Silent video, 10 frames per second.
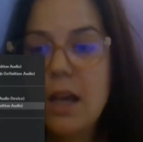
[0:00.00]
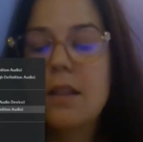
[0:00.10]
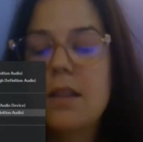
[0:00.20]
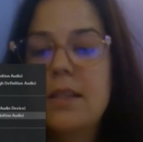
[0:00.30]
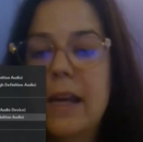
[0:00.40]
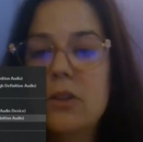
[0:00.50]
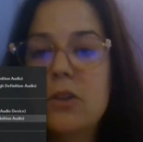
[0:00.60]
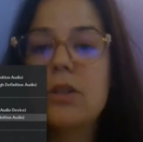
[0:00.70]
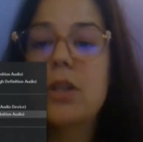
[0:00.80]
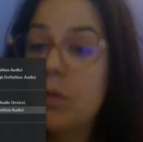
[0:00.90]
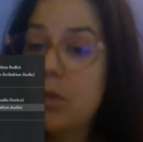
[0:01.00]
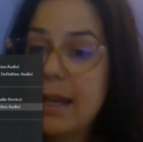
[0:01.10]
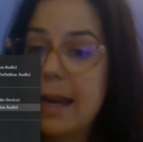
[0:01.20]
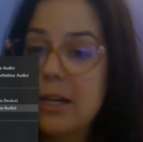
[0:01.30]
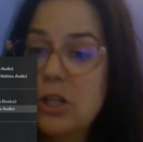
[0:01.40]
the sound goes through the
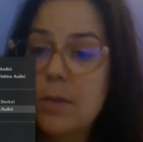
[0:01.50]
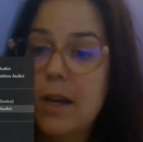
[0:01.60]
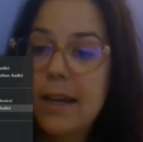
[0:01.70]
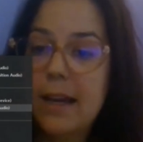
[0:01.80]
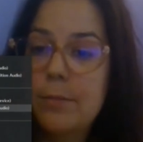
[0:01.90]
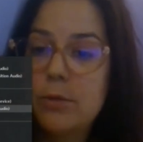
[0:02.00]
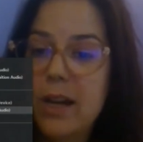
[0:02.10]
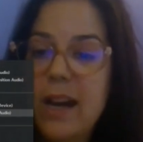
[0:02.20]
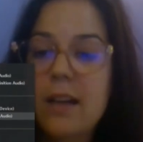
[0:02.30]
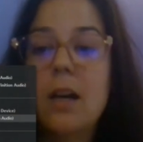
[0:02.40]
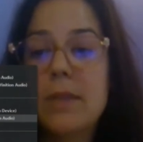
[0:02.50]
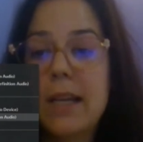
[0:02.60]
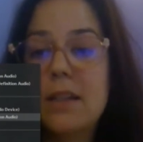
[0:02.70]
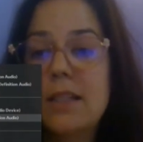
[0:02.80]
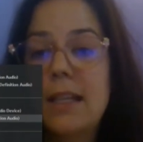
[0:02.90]
HDMI cable and comes
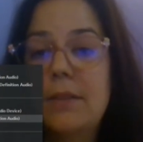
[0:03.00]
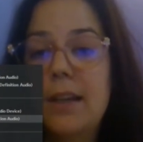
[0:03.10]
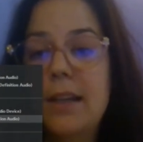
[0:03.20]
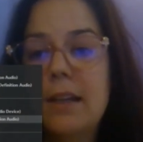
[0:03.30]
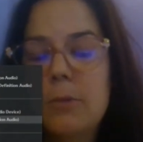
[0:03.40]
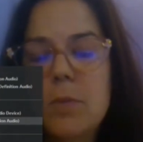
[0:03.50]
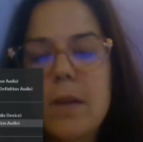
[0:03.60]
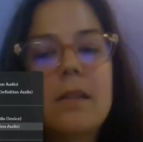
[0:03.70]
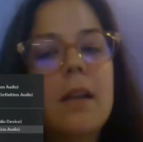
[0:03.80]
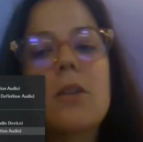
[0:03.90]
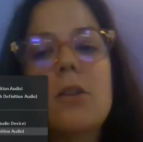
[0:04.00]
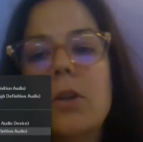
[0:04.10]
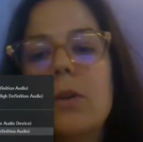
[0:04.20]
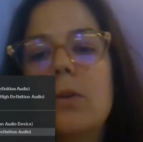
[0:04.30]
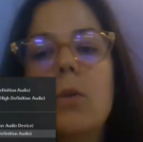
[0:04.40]
out the TV, which means I can
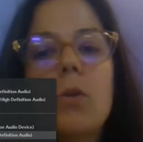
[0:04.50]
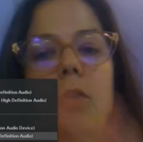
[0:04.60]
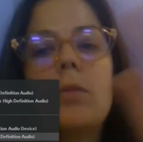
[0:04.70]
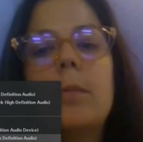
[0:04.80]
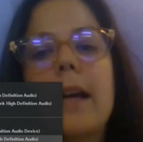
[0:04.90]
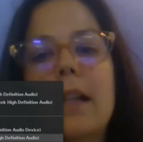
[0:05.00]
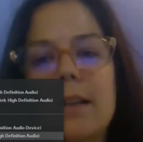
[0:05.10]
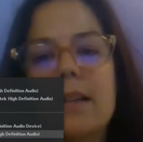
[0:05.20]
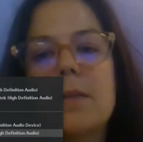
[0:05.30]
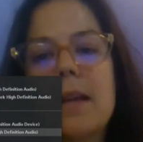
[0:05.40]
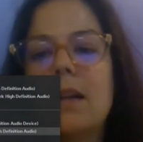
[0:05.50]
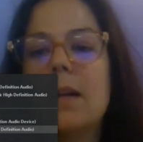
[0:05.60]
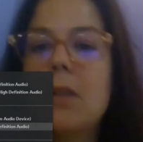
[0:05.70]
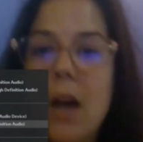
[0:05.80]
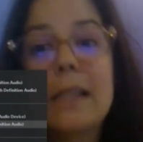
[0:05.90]
turn all my classmates
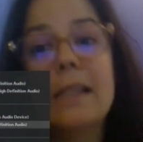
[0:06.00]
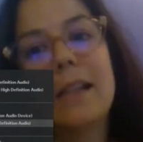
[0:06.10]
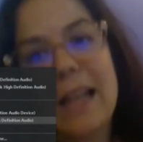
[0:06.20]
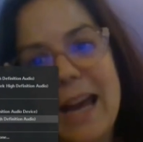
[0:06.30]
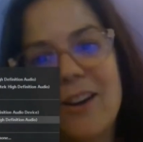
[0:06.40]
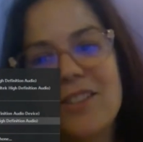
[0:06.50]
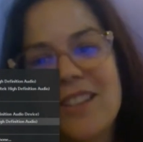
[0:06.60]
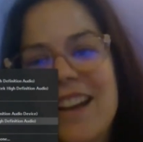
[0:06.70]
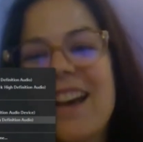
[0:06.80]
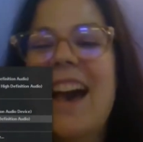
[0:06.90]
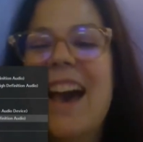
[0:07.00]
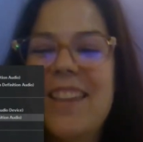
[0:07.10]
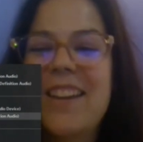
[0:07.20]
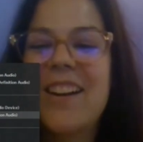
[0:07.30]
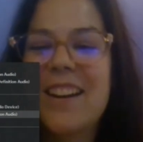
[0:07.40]
up nice and loud, and
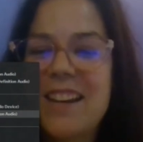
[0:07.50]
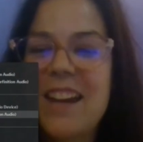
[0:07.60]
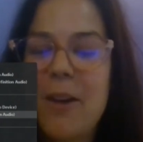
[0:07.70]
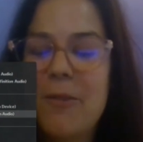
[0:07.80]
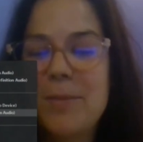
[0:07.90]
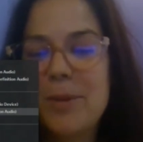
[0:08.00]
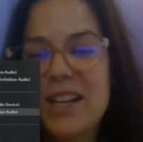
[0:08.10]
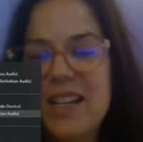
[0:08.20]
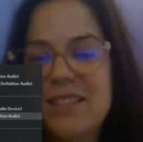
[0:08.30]
then I can hear everybody.